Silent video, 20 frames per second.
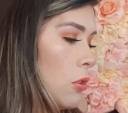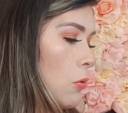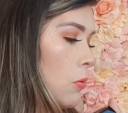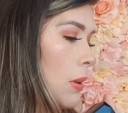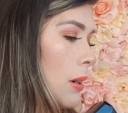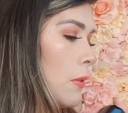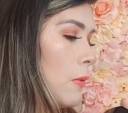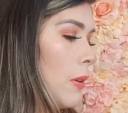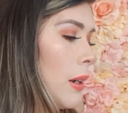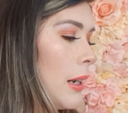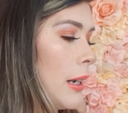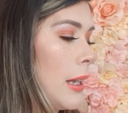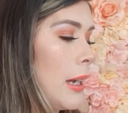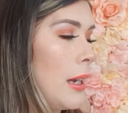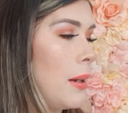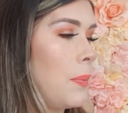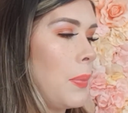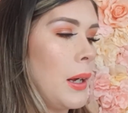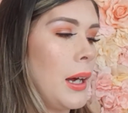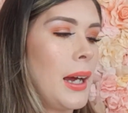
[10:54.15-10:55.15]
refill in
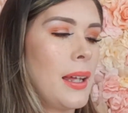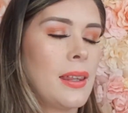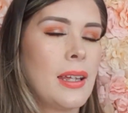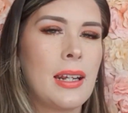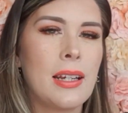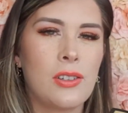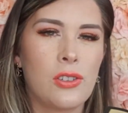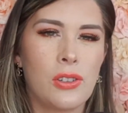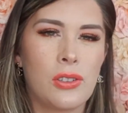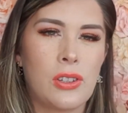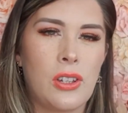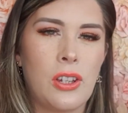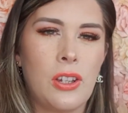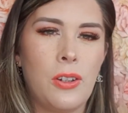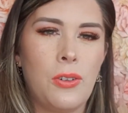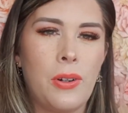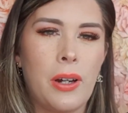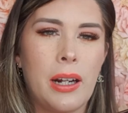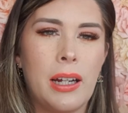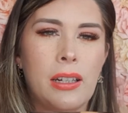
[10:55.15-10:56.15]
it, but I think it's just
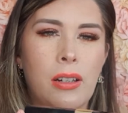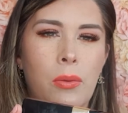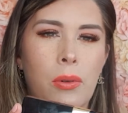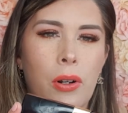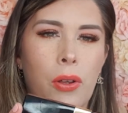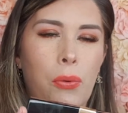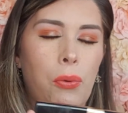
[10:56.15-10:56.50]
cute and I don't want